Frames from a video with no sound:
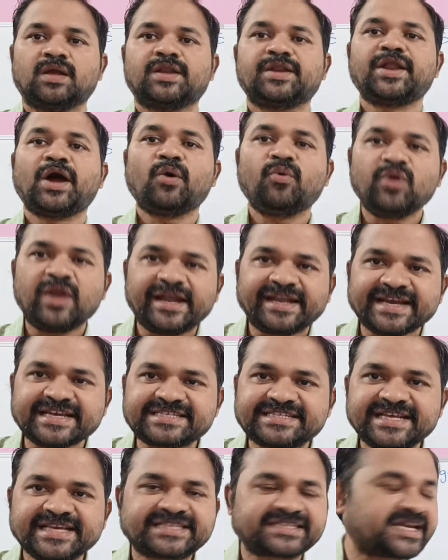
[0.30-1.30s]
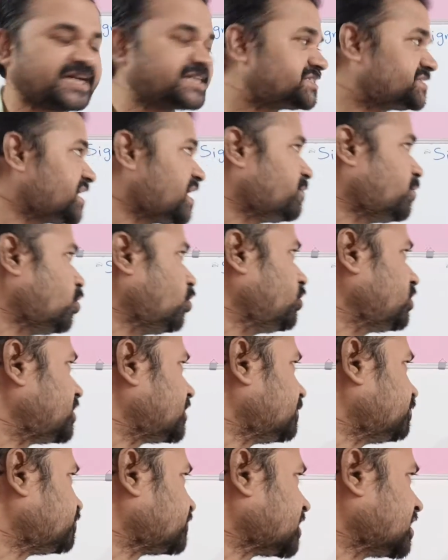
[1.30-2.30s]
Now let us discuss about
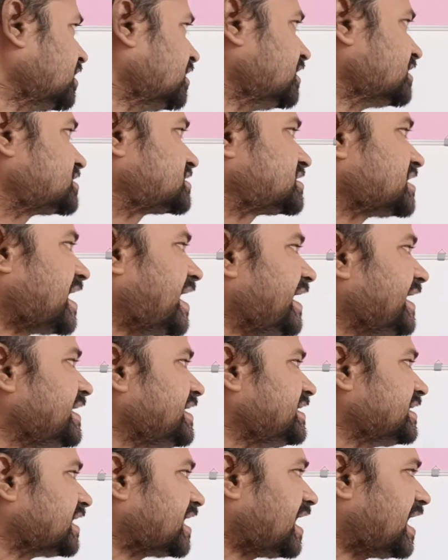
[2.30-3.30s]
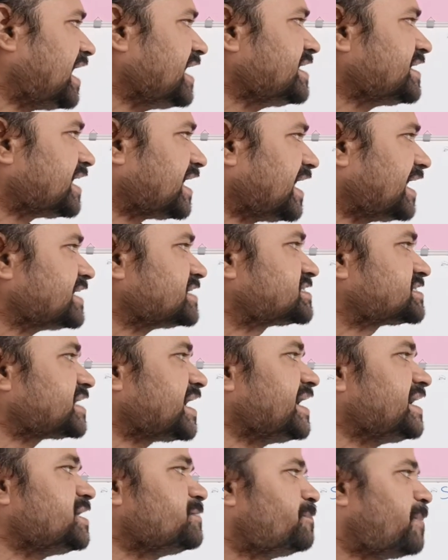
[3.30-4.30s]
signed and
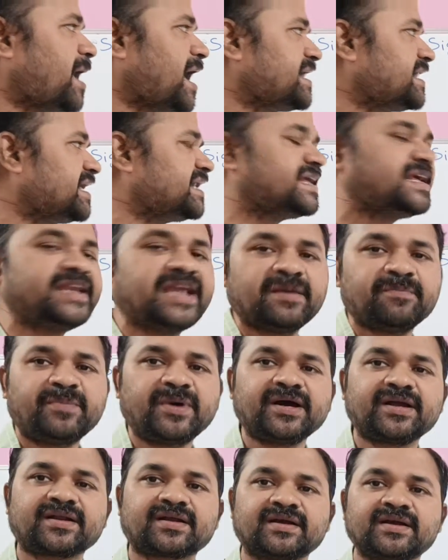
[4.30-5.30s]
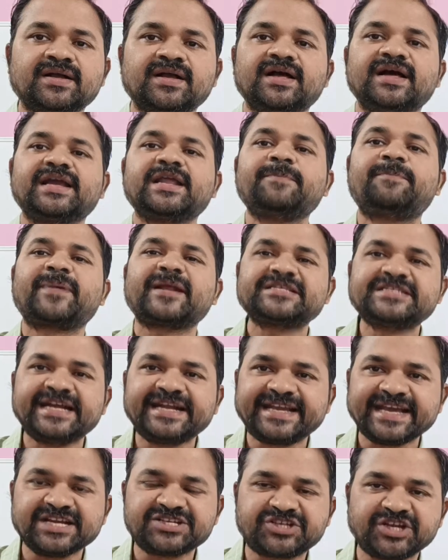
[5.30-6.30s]
unsigned binary number
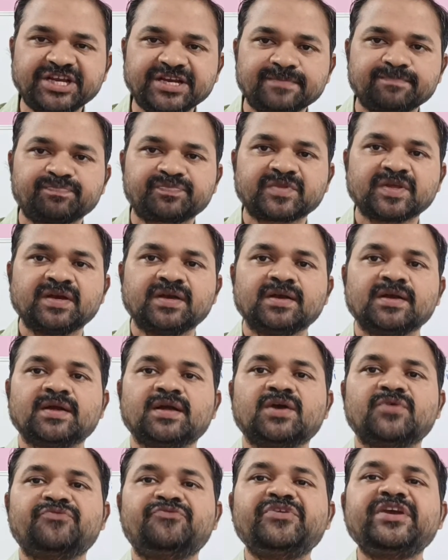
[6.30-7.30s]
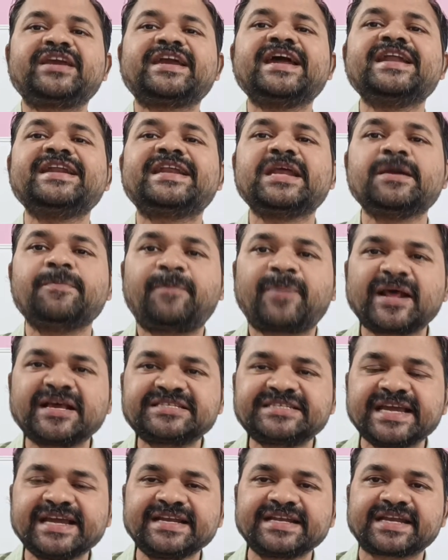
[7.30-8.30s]
representation. We can
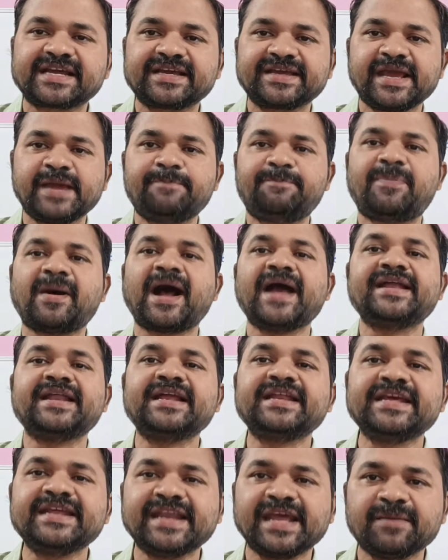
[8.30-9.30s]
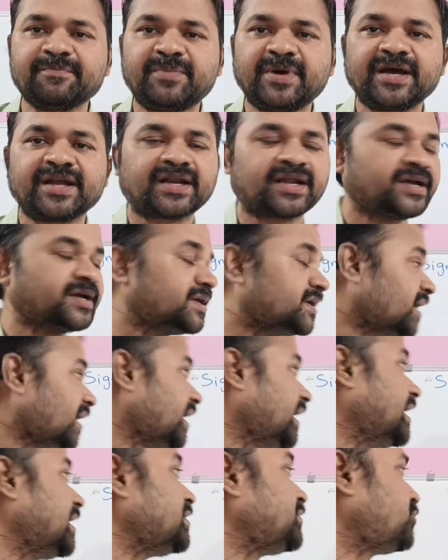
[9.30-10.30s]
represent a binary number
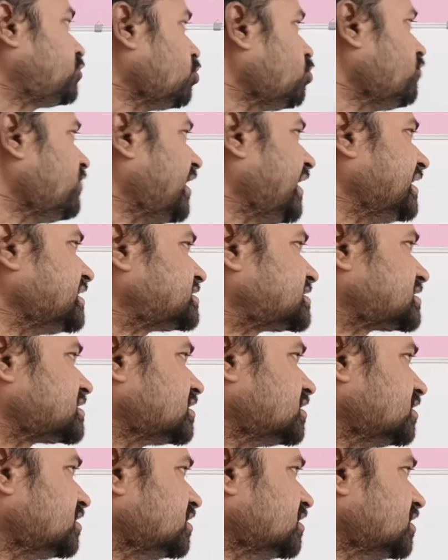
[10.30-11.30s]
in two ways.